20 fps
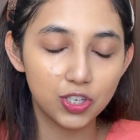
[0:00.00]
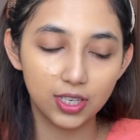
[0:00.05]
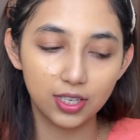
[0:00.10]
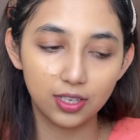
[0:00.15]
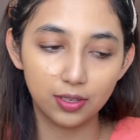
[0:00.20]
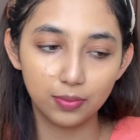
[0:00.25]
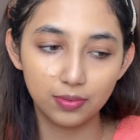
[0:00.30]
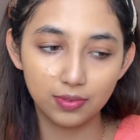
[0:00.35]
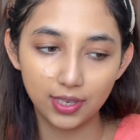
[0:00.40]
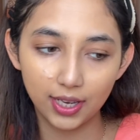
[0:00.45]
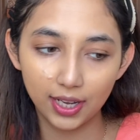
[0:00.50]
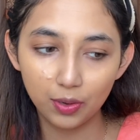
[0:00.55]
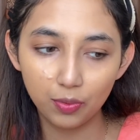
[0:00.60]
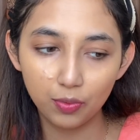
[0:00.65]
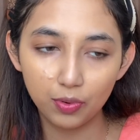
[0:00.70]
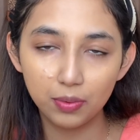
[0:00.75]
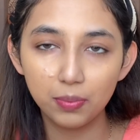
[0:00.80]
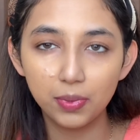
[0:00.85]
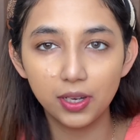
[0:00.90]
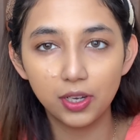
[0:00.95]
and the second
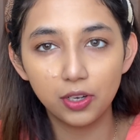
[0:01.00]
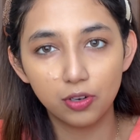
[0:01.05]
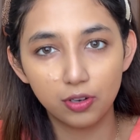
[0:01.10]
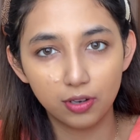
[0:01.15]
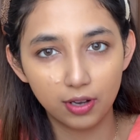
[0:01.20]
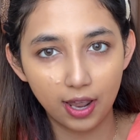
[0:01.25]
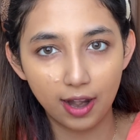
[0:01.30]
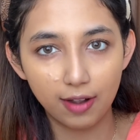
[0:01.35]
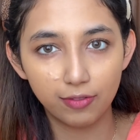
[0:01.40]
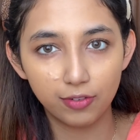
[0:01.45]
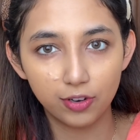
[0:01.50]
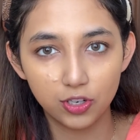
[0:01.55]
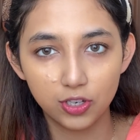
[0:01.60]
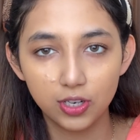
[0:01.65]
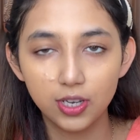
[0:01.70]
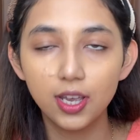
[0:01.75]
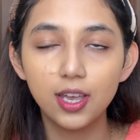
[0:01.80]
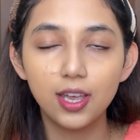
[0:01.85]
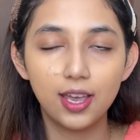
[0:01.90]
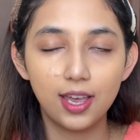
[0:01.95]
one being you're an average.
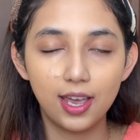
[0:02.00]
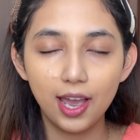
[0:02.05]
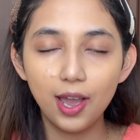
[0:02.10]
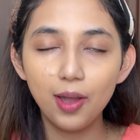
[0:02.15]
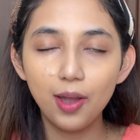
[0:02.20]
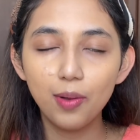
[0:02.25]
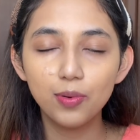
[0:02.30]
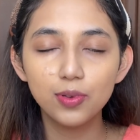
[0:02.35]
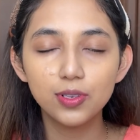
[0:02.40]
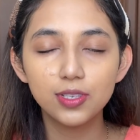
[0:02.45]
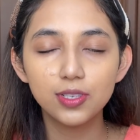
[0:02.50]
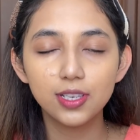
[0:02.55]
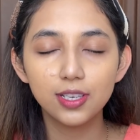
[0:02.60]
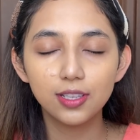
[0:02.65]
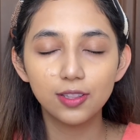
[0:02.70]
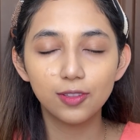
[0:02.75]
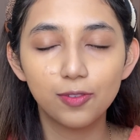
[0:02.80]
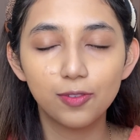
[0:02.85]
I was in the